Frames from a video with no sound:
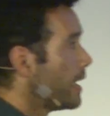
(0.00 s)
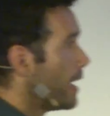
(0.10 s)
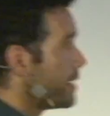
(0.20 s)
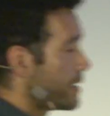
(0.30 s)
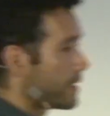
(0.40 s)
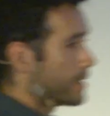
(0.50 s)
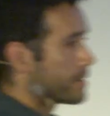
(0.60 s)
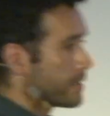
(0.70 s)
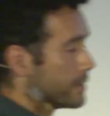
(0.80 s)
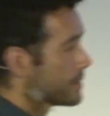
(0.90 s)
Andean cat
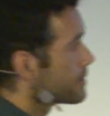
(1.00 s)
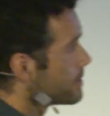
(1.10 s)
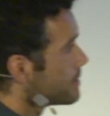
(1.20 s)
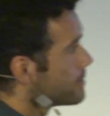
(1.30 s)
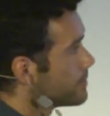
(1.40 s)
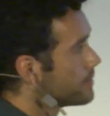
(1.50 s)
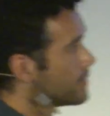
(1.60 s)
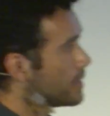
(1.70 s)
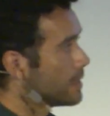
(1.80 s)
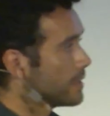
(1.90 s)
kills.
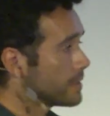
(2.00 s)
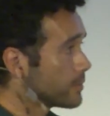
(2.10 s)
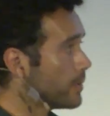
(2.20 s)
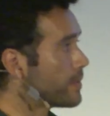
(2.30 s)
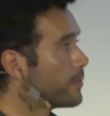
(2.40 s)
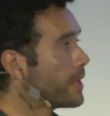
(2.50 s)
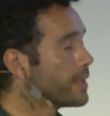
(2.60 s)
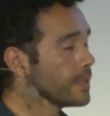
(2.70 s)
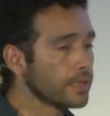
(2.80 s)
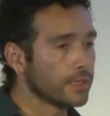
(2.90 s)
This is one
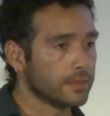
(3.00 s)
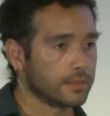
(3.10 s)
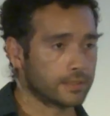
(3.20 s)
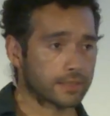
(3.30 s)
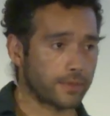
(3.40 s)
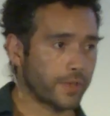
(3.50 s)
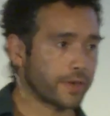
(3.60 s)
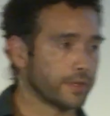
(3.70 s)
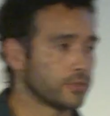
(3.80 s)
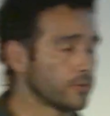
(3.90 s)
way. This is a
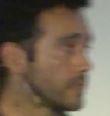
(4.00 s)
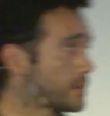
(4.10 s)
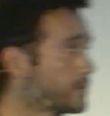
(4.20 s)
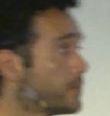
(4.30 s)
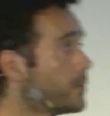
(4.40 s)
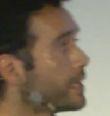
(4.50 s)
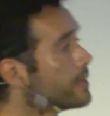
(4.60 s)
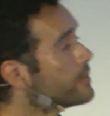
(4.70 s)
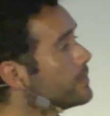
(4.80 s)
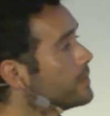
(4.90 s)
very successful way
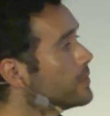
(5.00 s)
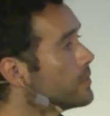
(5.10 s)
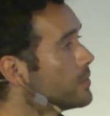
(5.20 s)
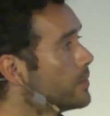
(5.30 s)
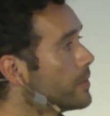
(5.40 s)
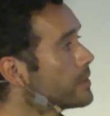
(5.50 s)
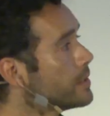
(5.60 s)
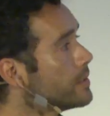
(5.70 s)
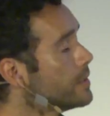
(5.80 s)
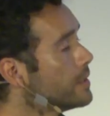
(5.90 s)
to work.
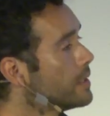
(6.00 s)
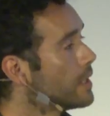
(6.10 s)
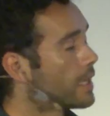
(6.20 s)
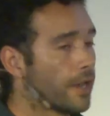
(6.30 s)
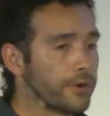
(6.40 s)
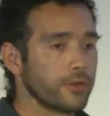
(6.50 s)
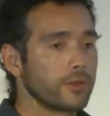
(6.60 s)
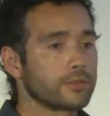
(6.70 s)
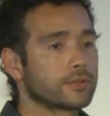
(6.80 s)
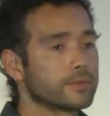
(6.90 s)
Guard
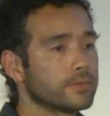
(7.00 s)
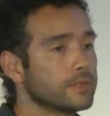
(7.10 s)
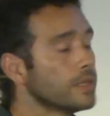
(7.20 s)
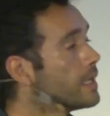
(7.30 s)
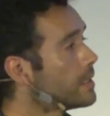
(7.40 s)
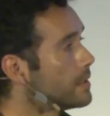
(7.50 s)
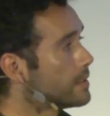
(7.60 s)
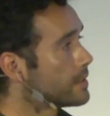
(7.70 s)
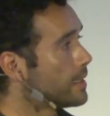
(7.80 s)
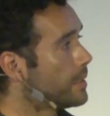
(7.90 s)
dogs. This
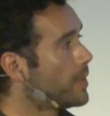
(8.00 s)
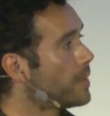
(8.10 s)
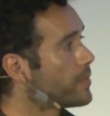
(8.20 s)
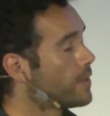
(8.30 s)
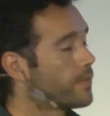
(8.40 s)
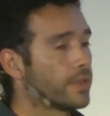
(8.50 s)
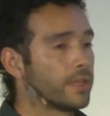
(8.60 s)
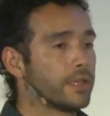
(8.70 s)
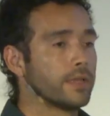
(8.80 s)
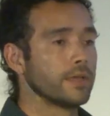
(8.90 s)
is a puppy of
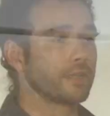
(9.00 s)
the